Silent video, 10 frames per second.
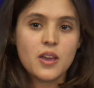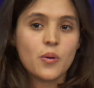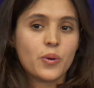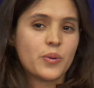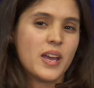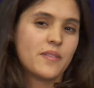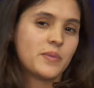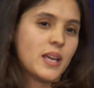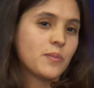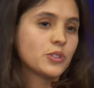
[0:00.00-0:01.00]
where we have
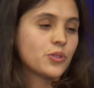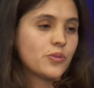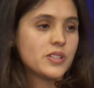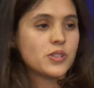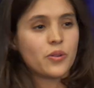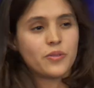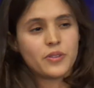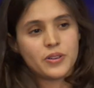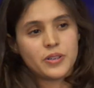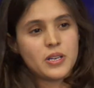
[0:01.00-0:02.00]
been able to reach
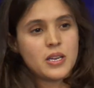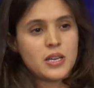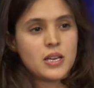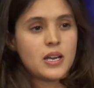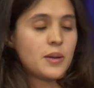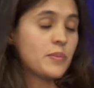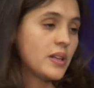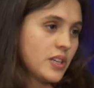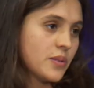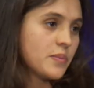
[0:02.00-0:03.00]
over 1
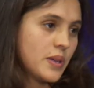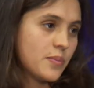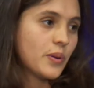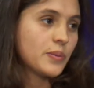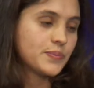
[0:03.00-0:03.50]
million people.